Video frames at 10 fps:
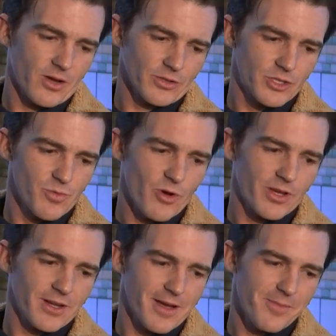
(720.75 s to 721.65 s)
called Smoke
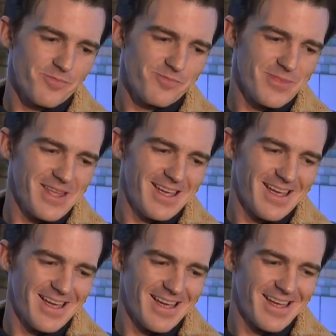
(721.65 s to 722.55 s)
It Up,
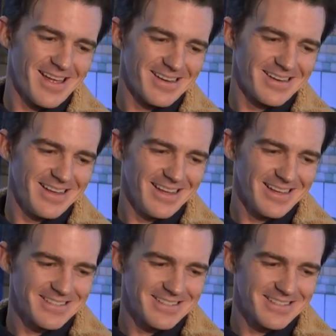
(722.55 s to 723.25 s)
and it's,